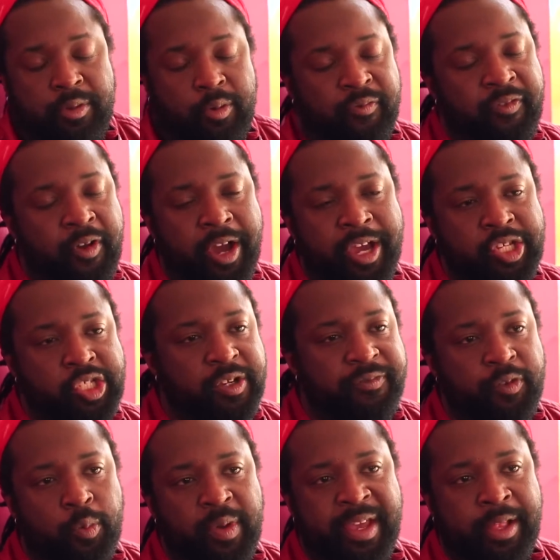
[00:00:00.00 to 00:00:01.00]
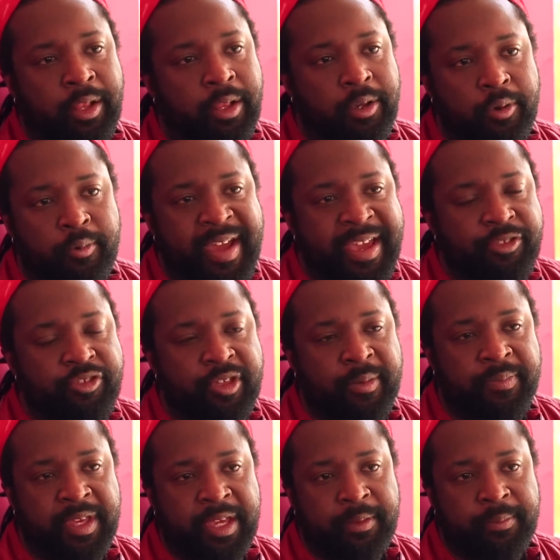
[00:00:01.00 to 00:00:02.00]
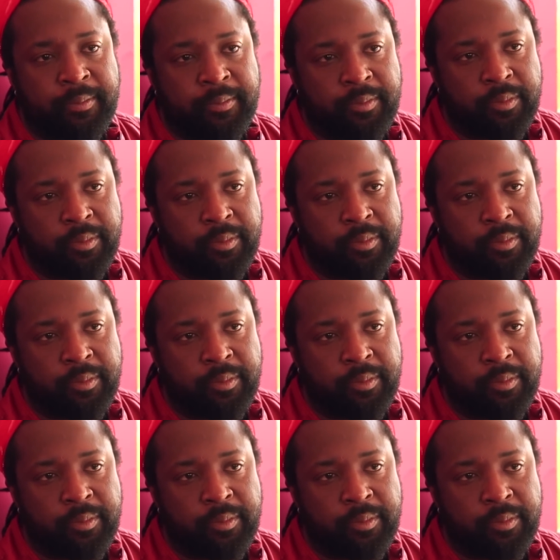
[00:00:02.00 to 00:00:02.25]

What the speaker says: Voyage of the Will, write something.